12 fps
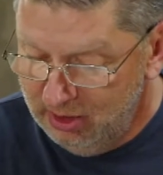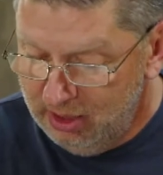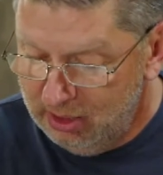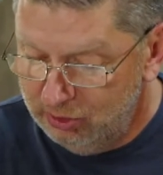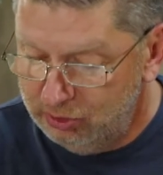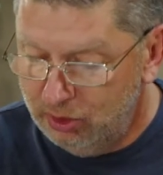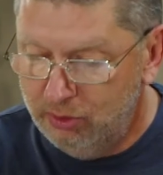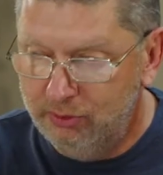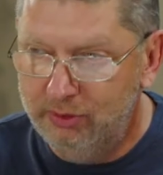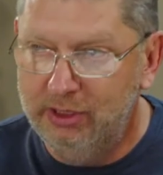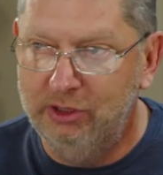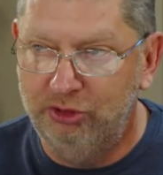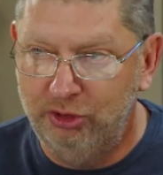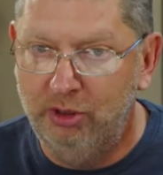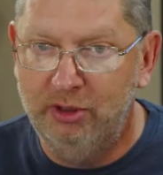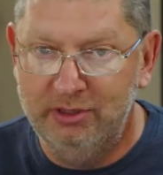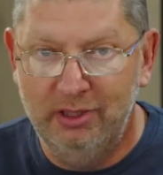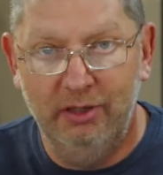And so the
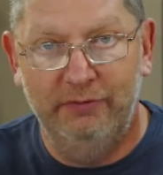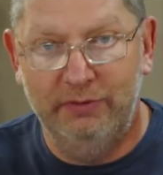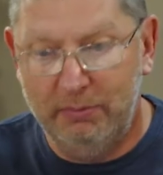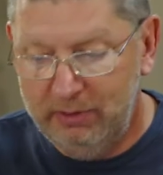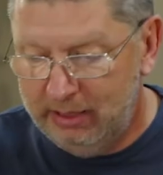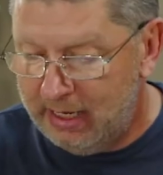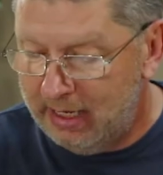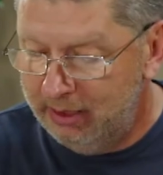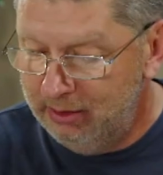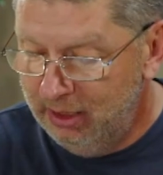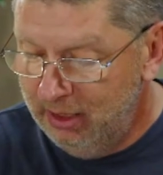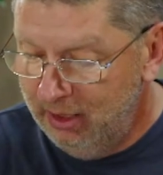assurance here from God